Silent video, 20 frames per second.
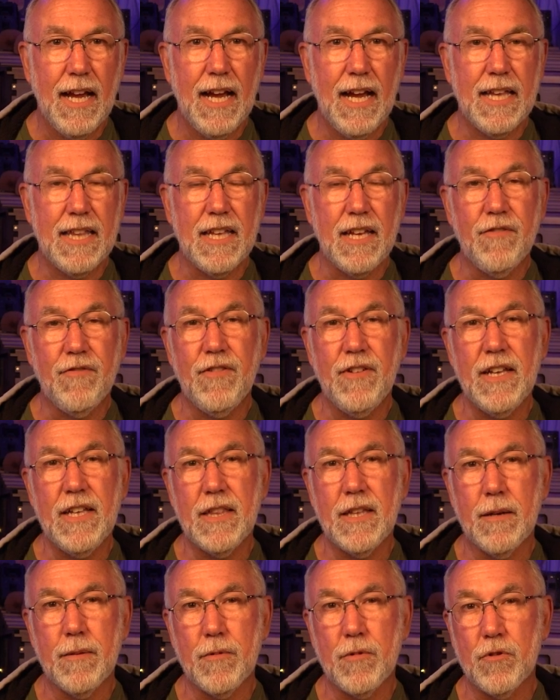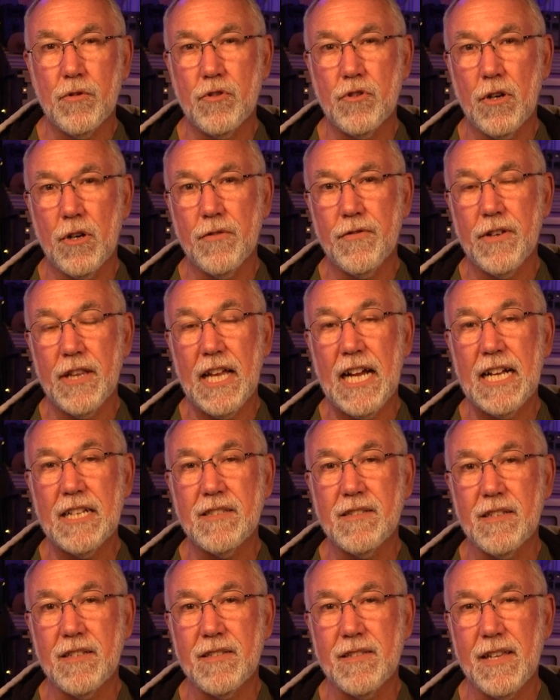and they feed them through
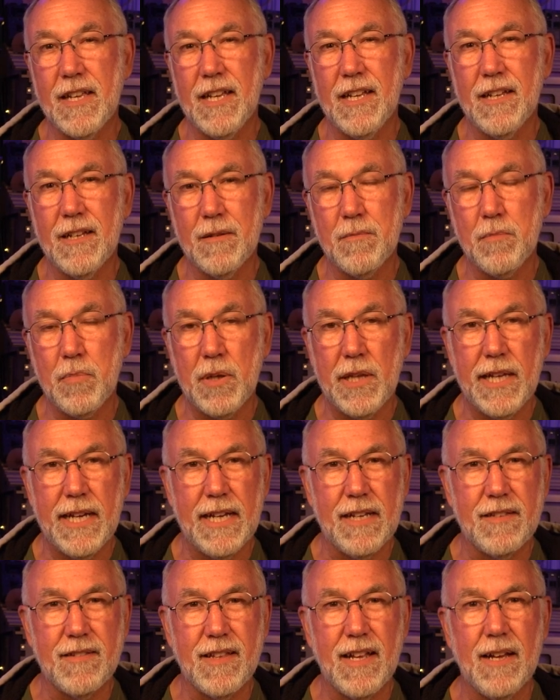trophallaxis in place.